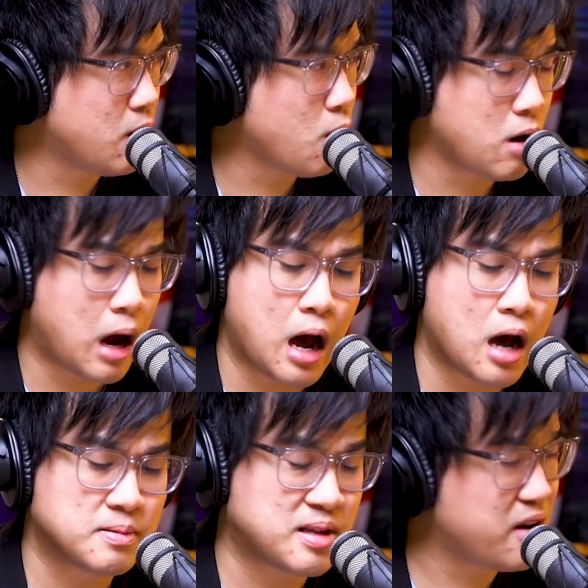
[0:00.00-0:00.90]
know,
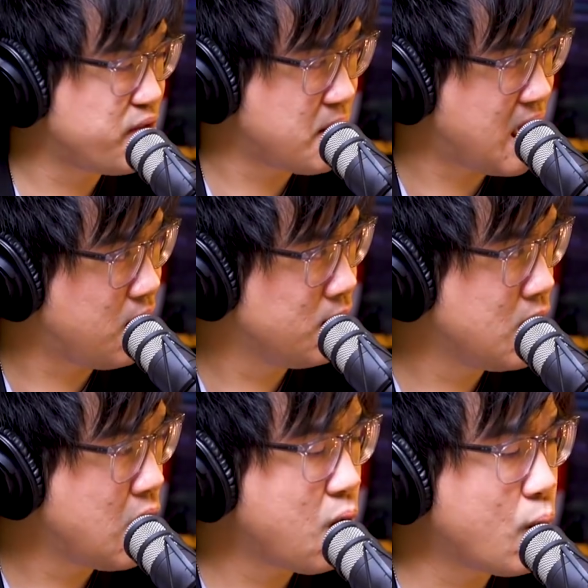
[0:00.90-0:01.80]
starting from now,
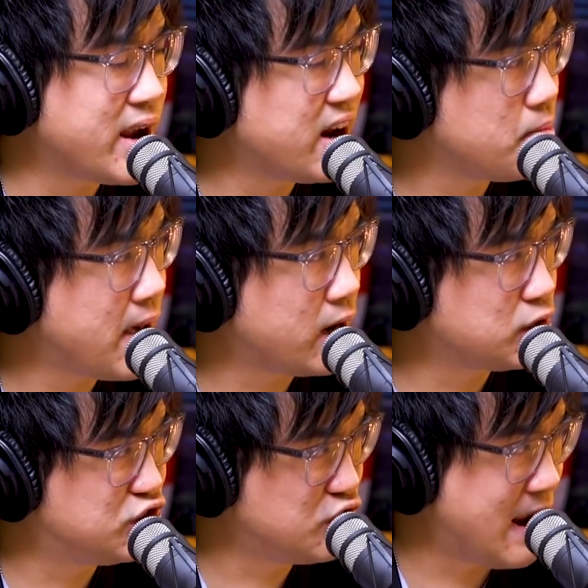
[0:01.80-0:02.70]
we're getting back
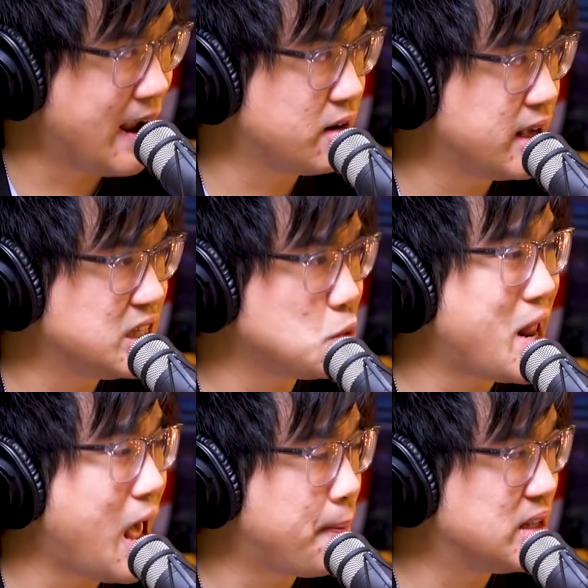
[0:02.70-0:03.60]
on track. Okay, this is what
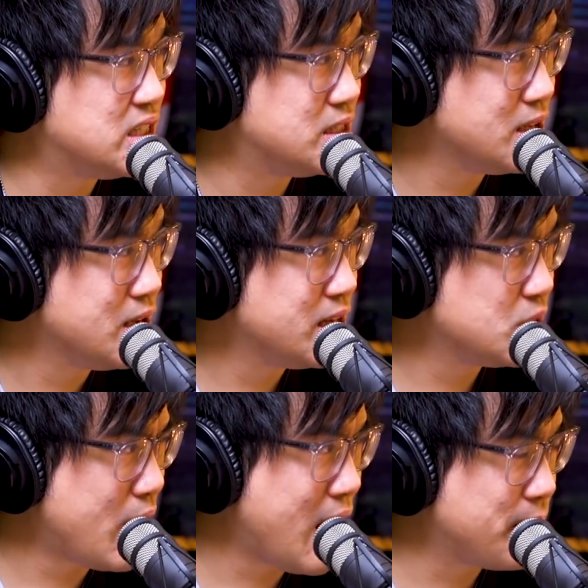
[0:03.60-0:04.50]
happens. This
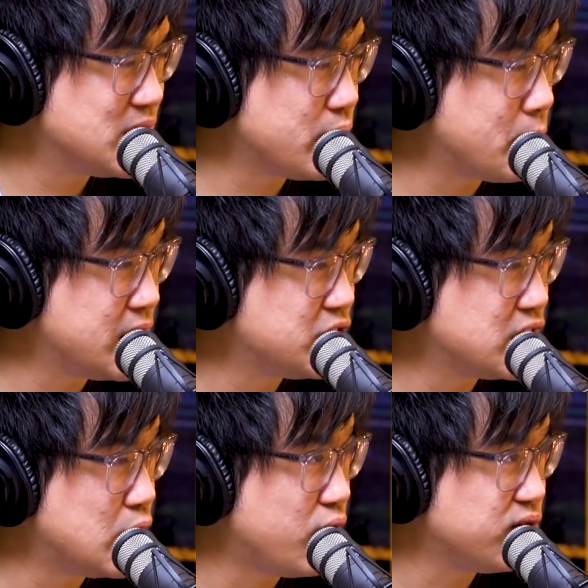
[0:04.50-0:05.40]
is what happens when Malaysia
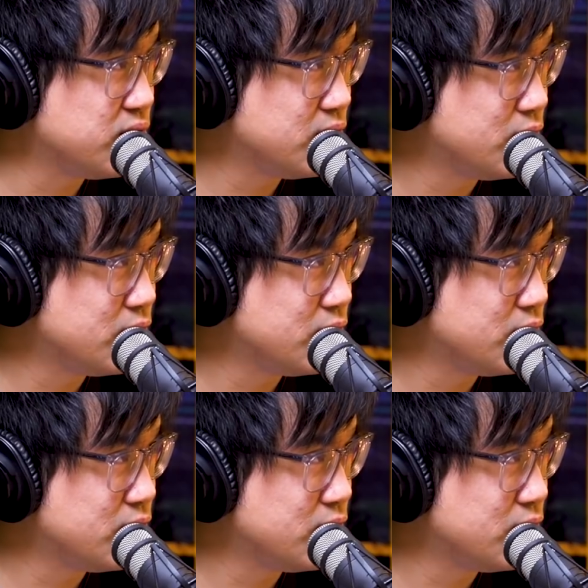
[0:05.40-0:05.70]
has a lot of